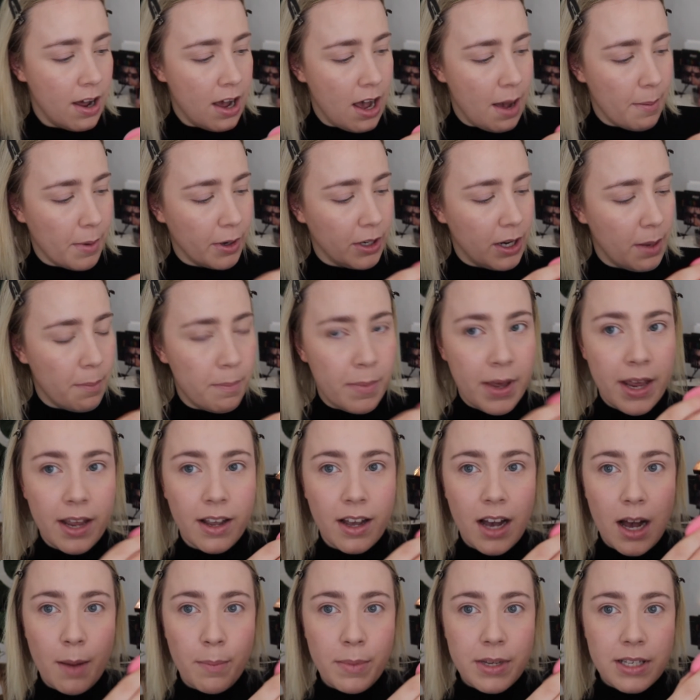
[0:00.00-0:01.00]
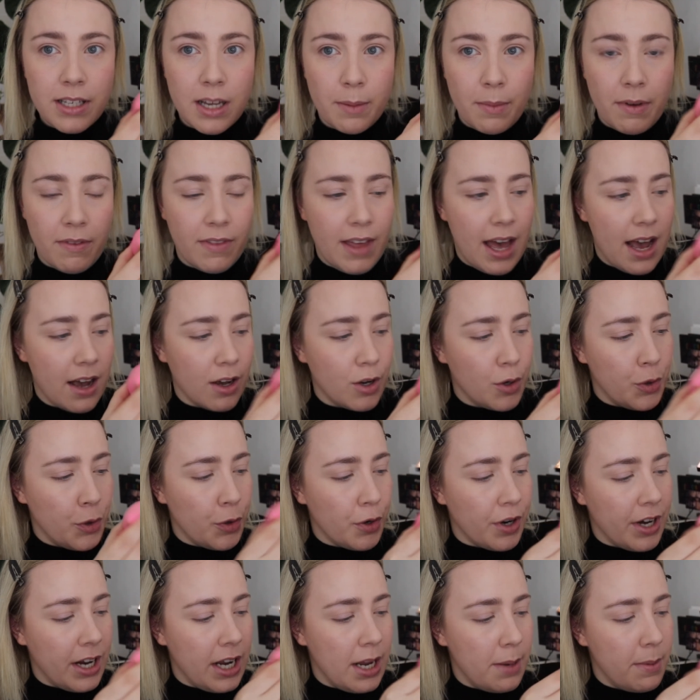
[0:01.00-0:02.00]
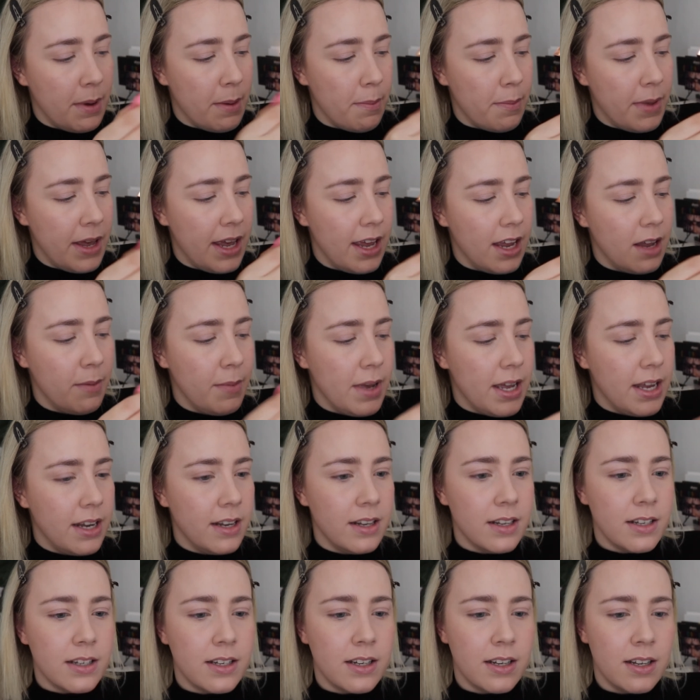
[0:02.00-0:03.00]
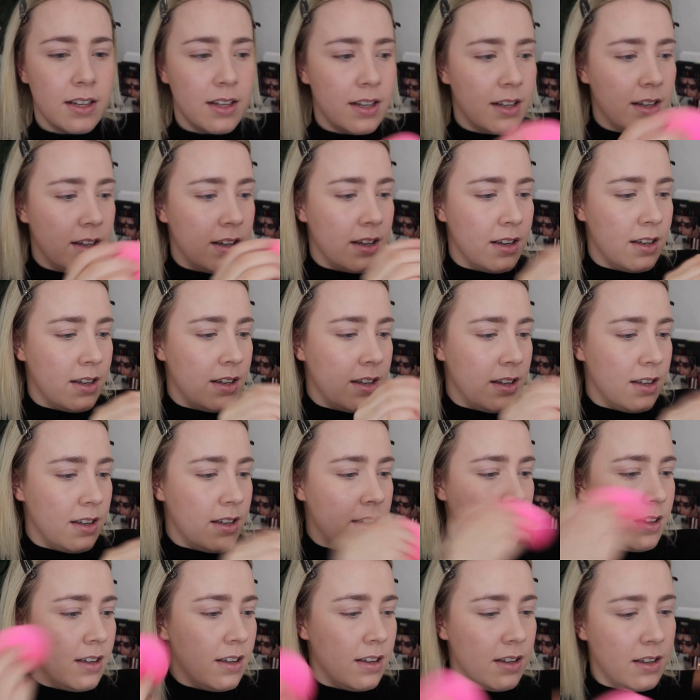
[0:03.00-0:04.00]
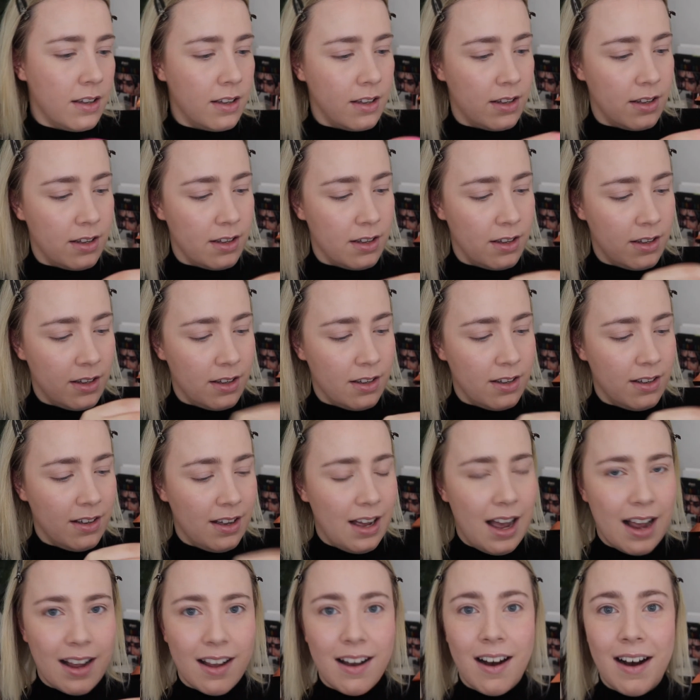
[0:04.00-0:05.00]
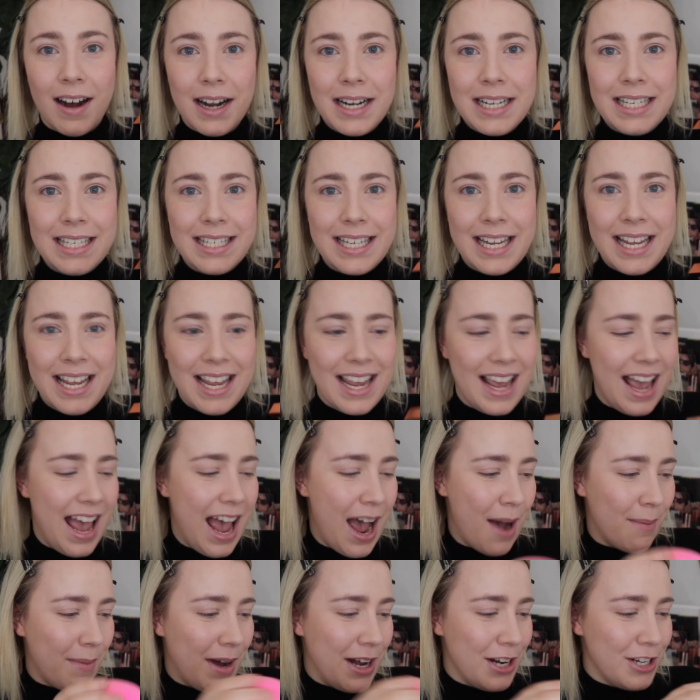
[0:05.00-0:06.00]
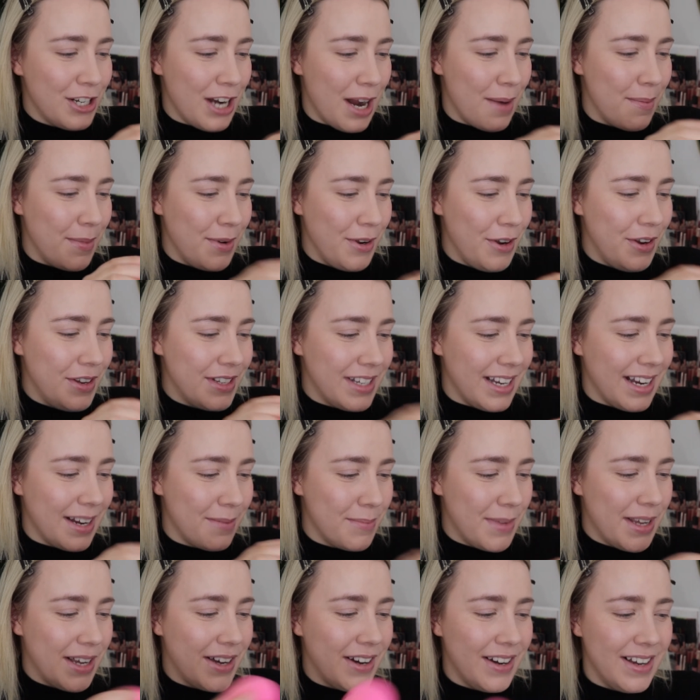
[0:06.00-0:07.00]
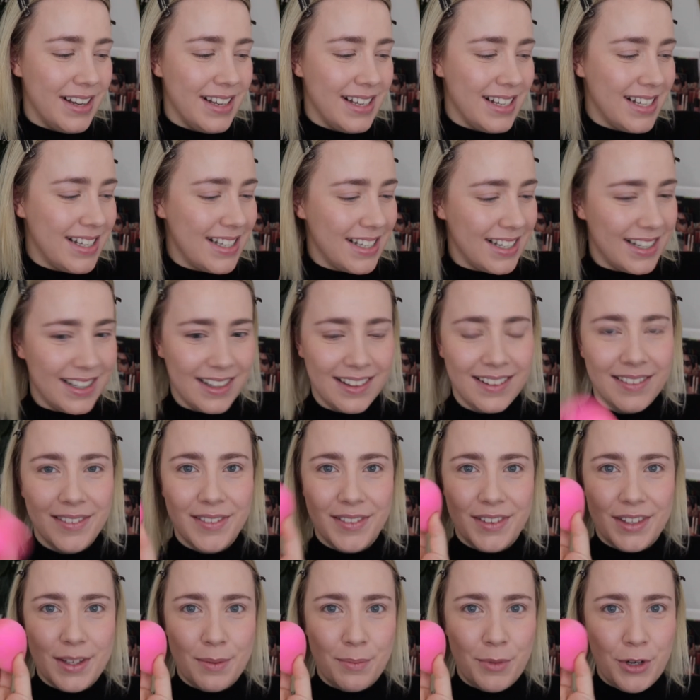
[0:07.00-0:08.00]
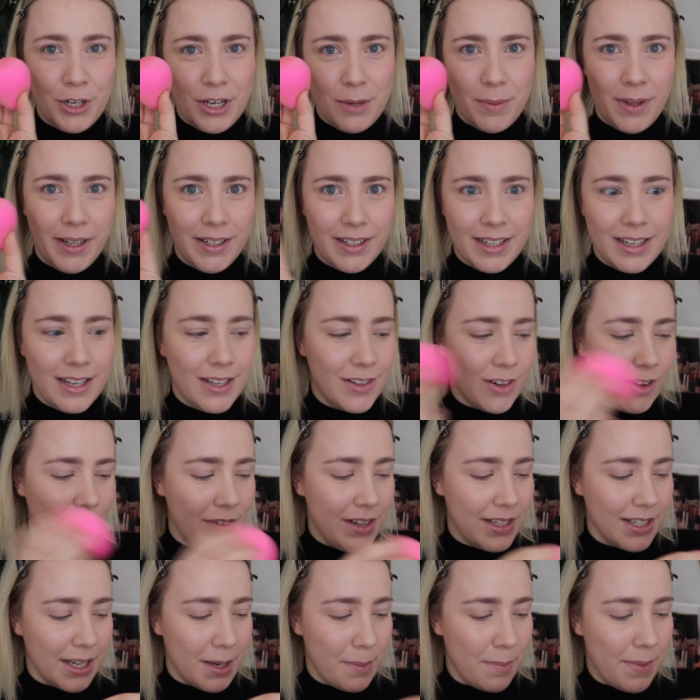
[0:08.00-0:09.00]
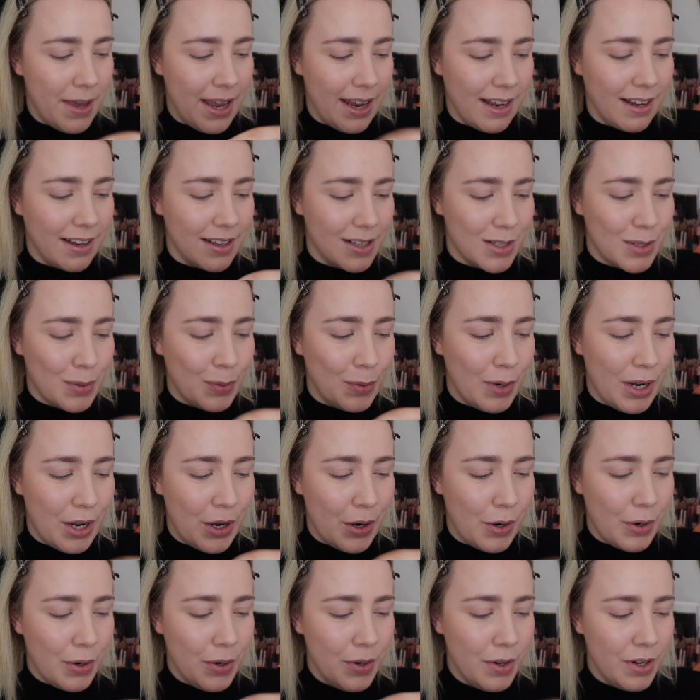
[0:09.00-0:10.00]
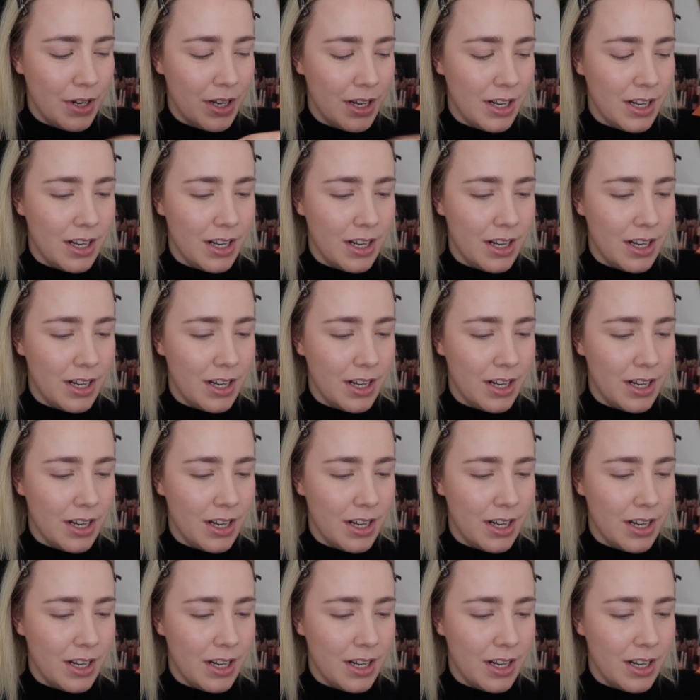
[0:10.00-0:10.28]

I'm gonna pick up some of that cream pigment. I can't see how much I'm using because the beauty blender is obviously pink as well.